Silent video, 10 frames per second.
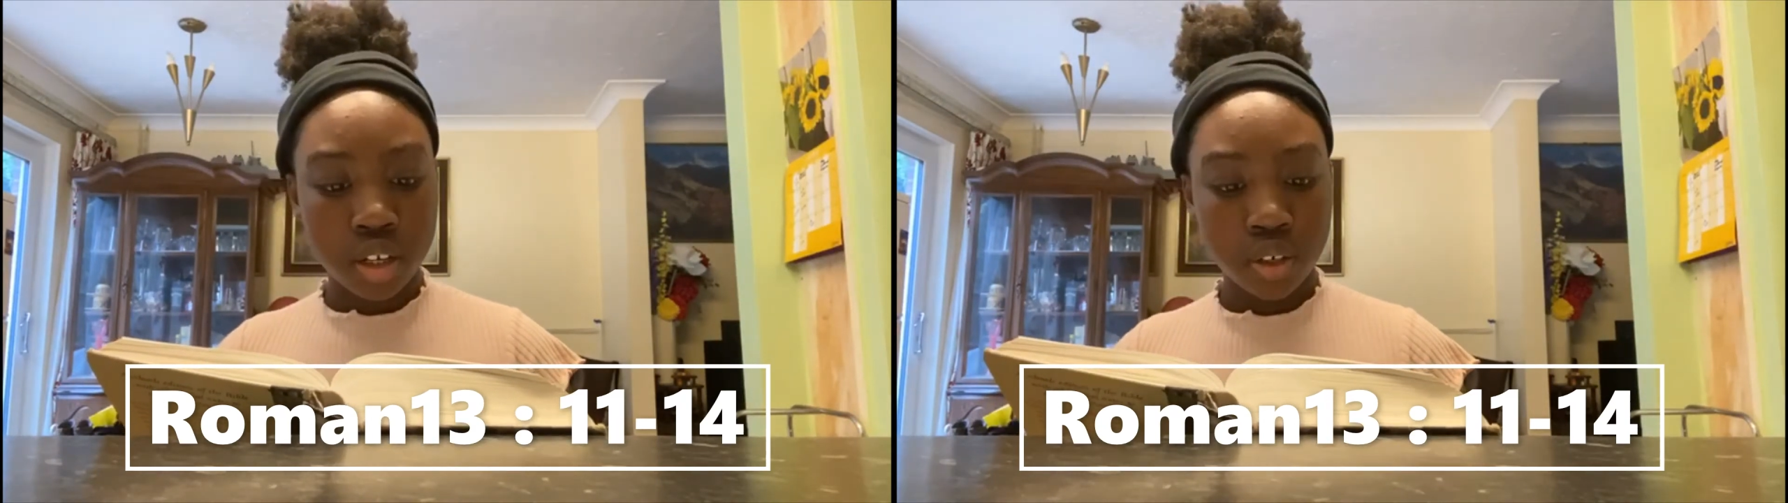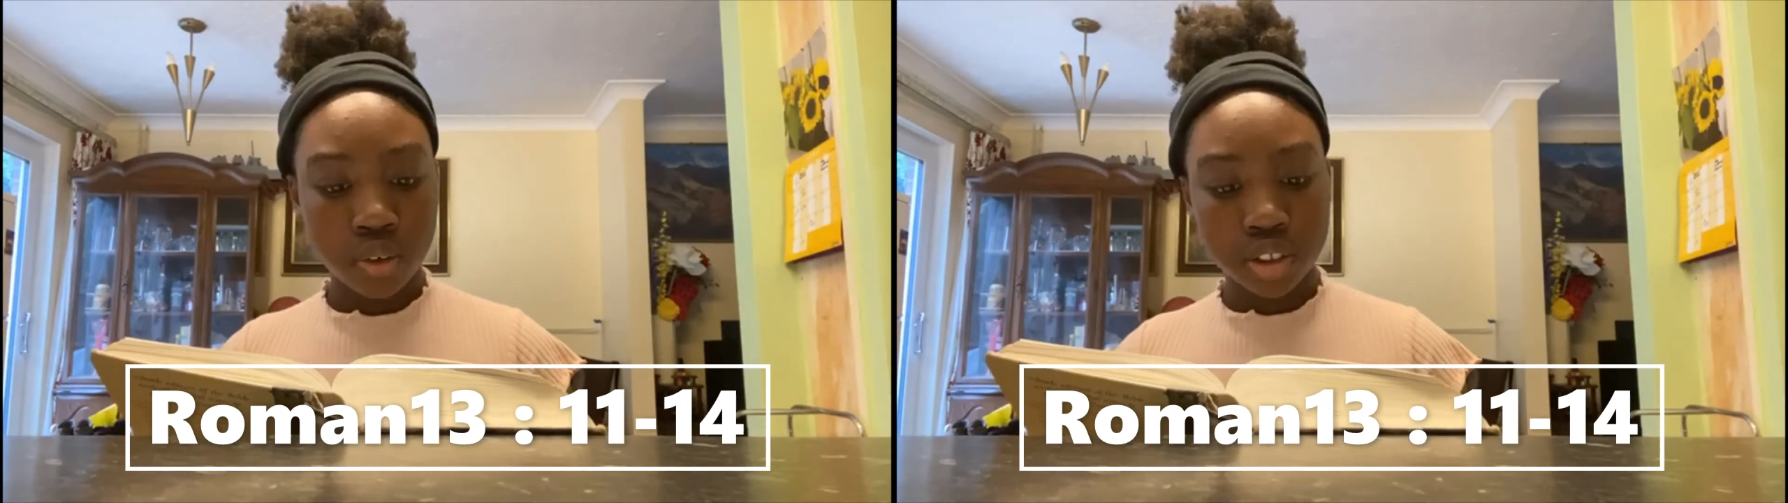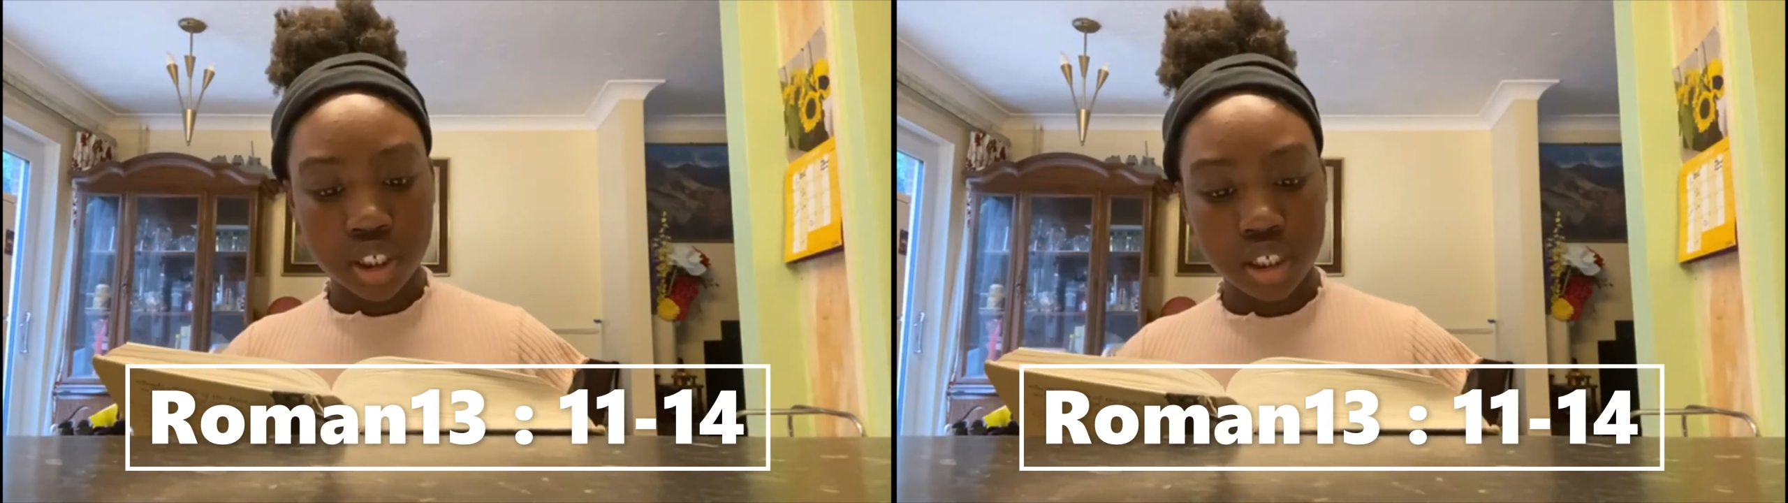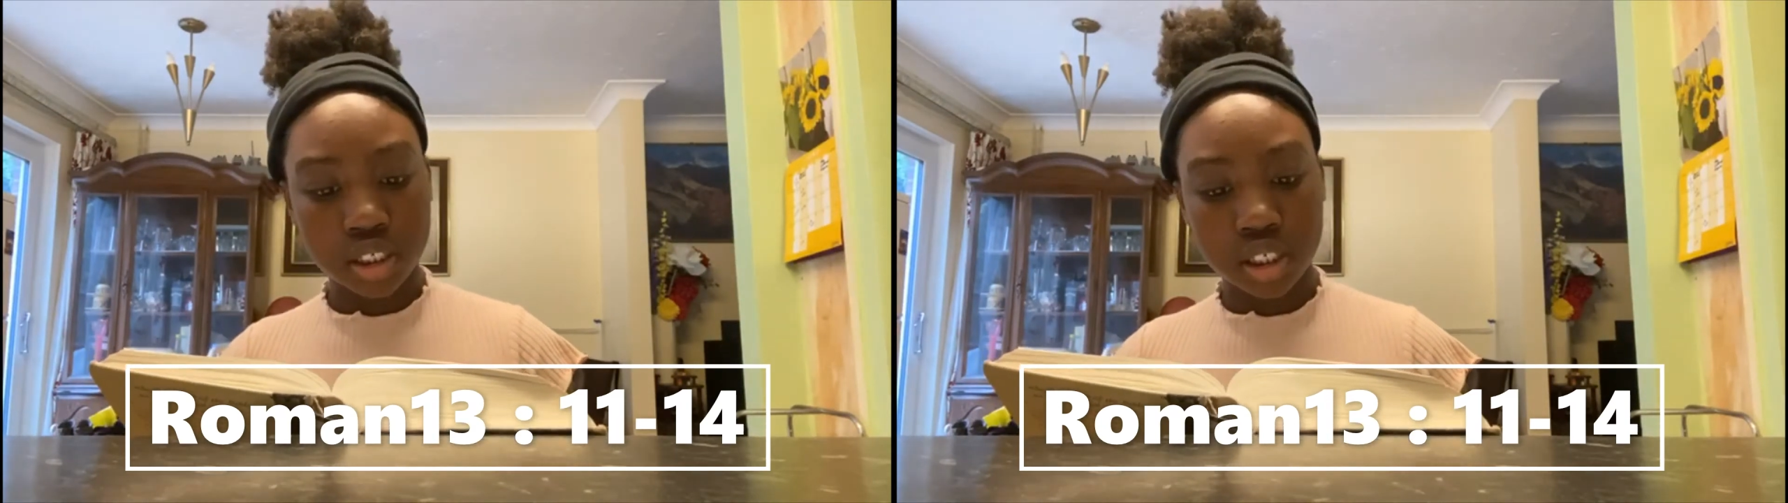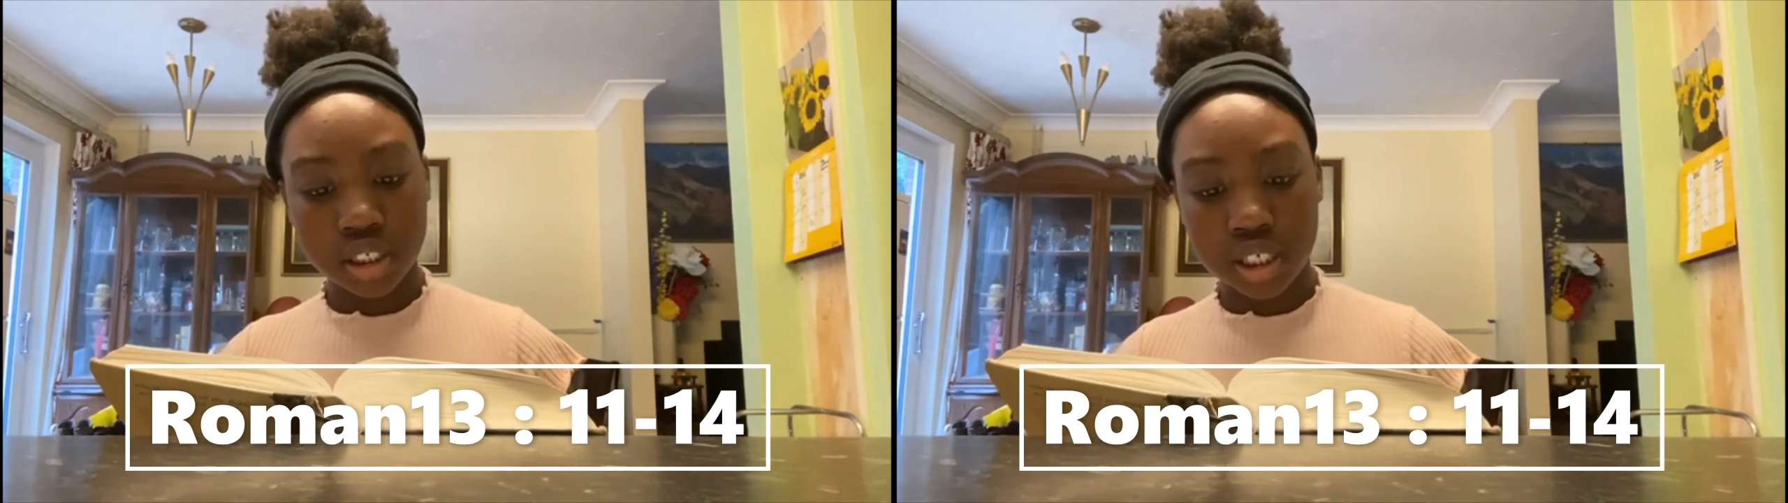not
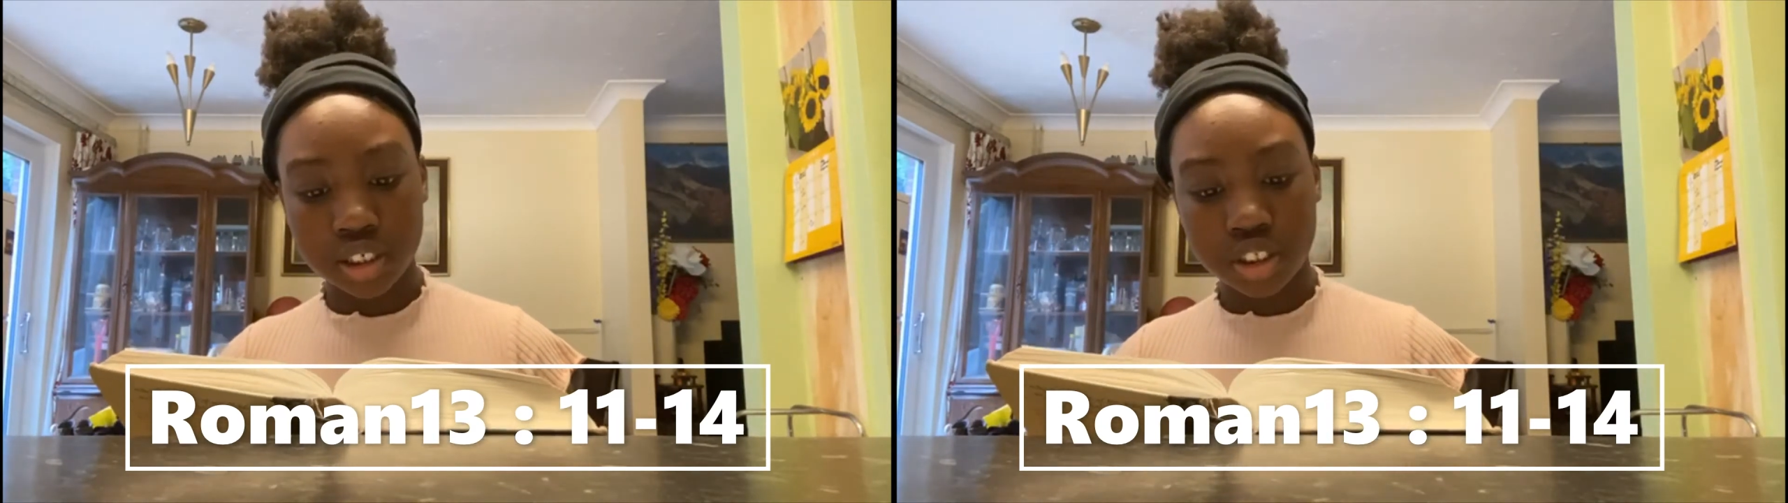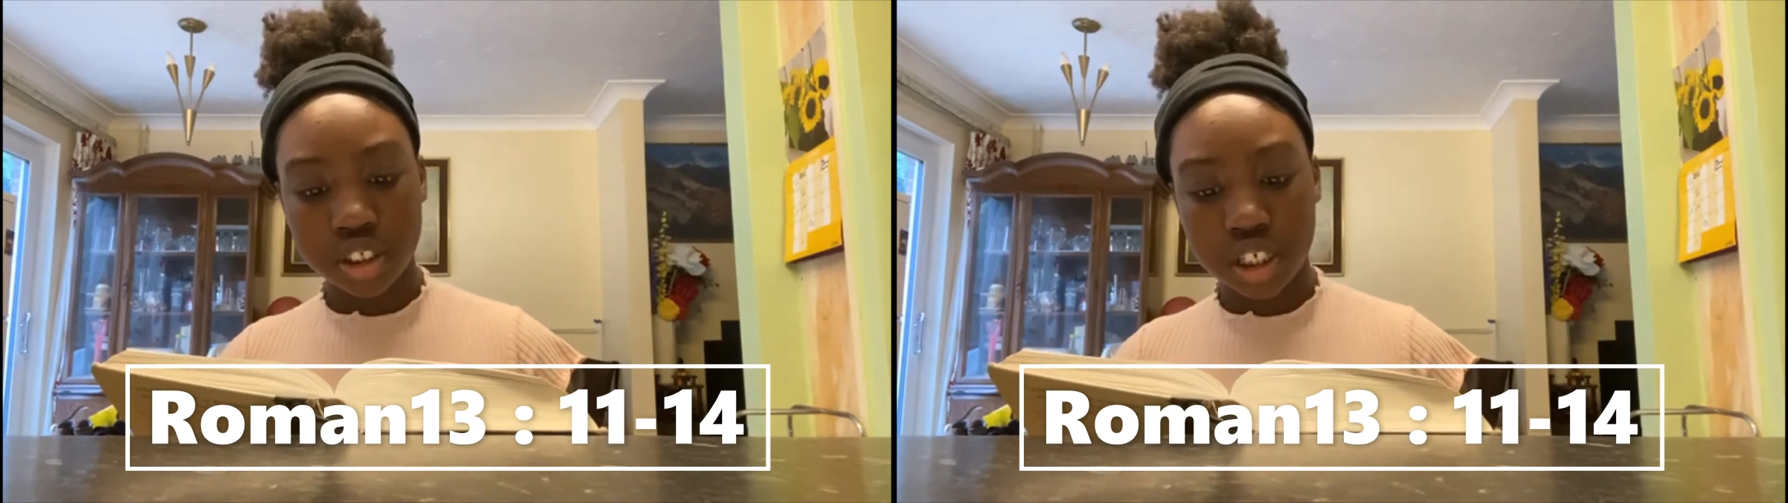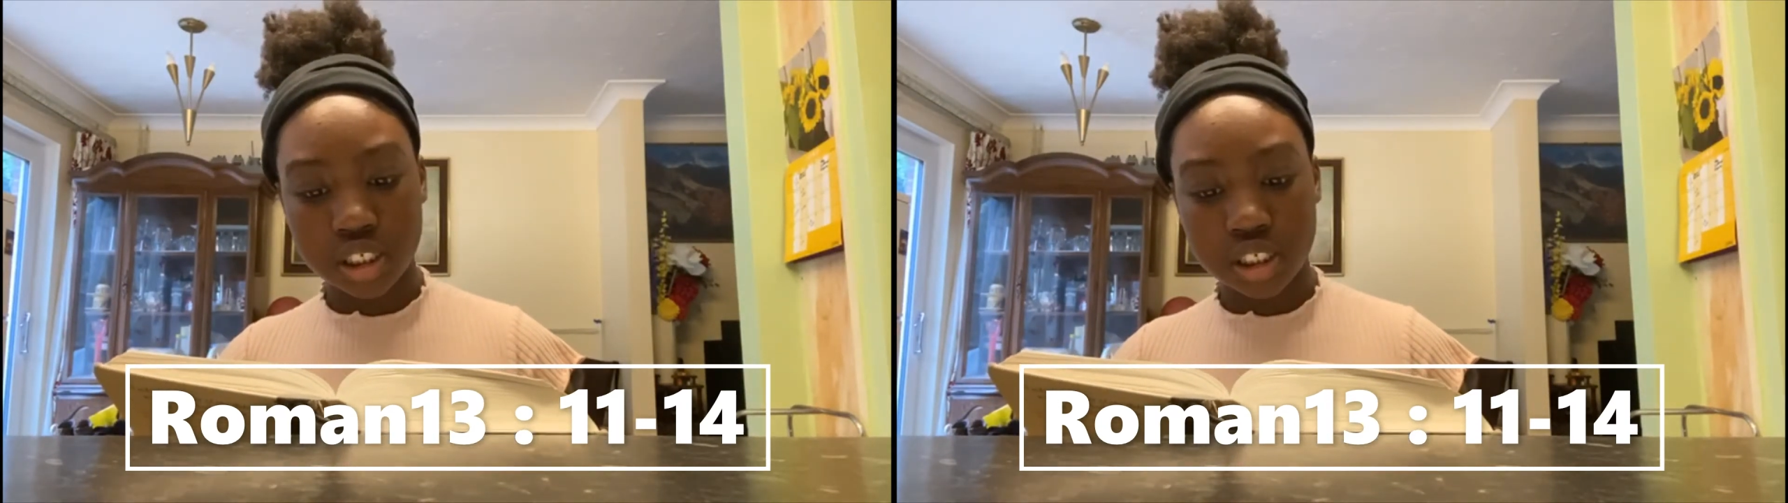in dissension